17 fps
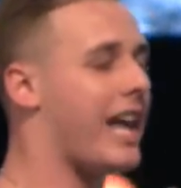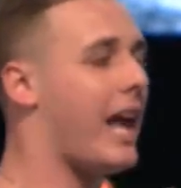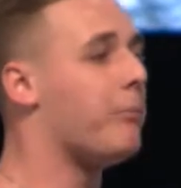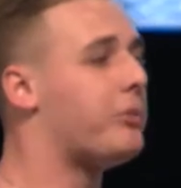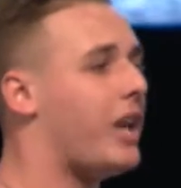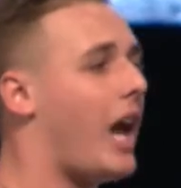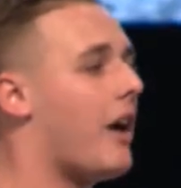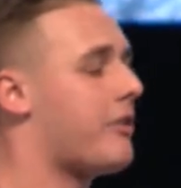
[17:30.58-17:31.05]

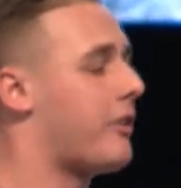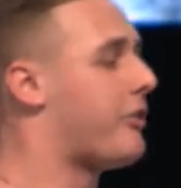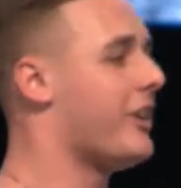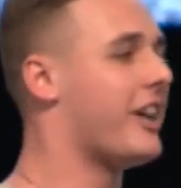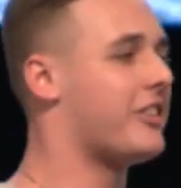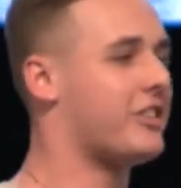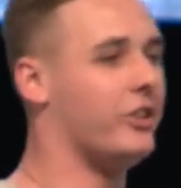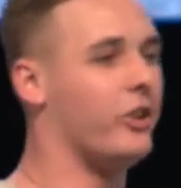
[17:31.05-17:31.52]
empty out the
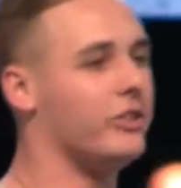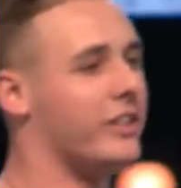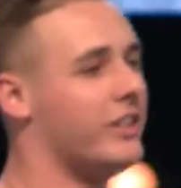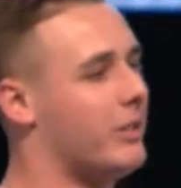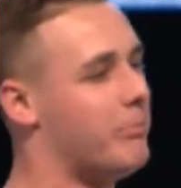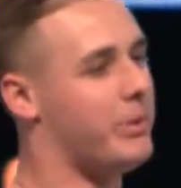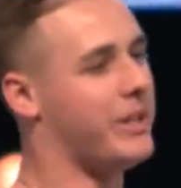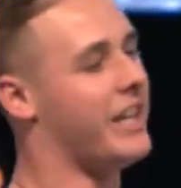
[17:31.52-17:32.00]
things that don't need
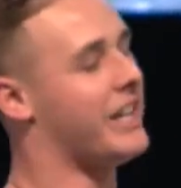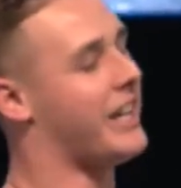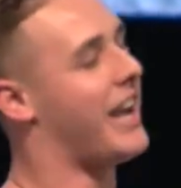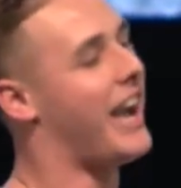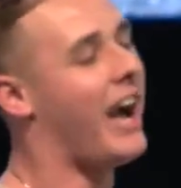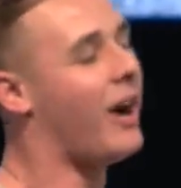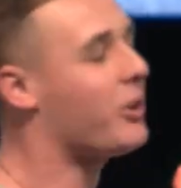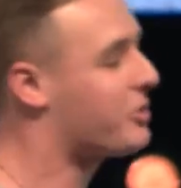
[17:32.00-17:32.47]
to be in a
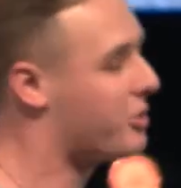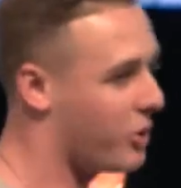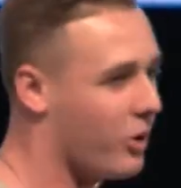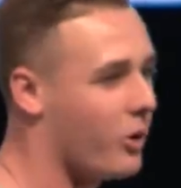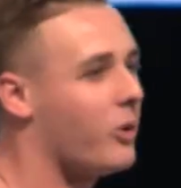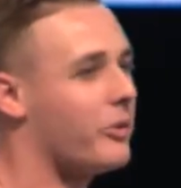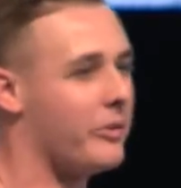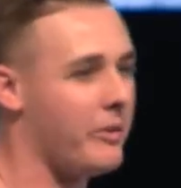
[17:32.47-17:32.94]

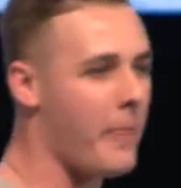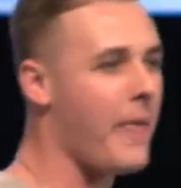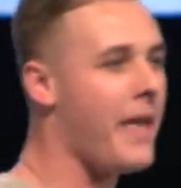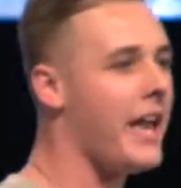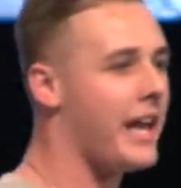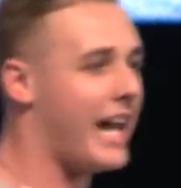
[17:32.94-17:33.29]
household, it